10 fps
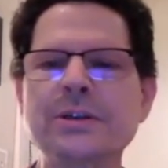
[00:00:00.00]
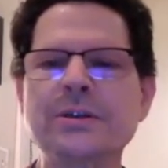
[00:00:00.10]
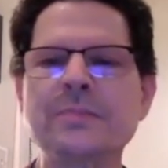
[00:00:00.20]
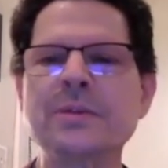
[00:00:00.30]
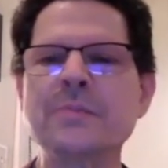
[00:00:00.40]

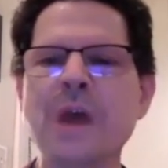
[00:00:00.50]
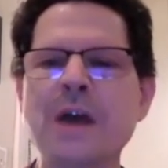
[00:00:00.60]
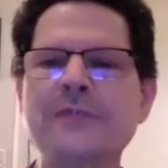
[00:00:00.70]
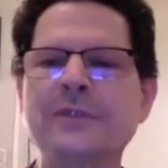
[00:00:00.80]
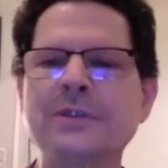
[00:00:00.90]
to be
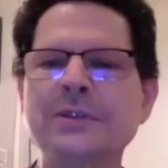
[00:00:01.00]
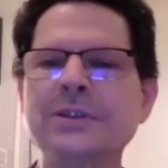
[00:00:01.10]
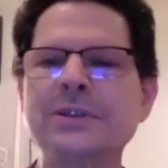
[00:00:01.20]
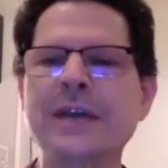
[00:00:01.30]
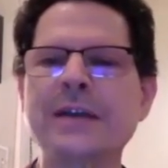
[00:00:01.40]
mindful and
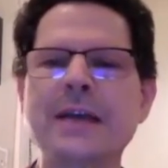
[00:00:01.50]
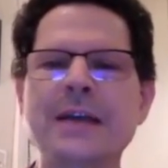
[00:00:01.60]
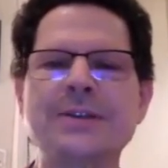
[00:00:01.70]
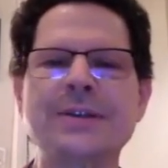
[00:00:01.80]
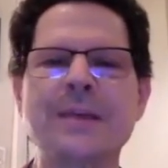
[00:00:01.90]
to take
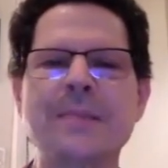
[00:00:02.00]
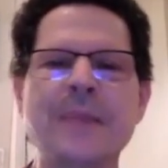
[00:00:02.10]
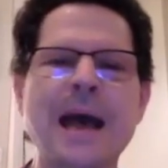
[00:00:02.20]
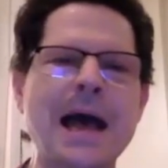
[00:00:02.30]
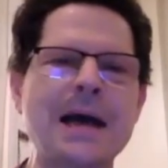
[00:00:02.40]
that step
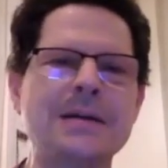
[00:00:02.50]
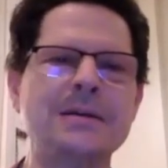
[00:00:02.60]
back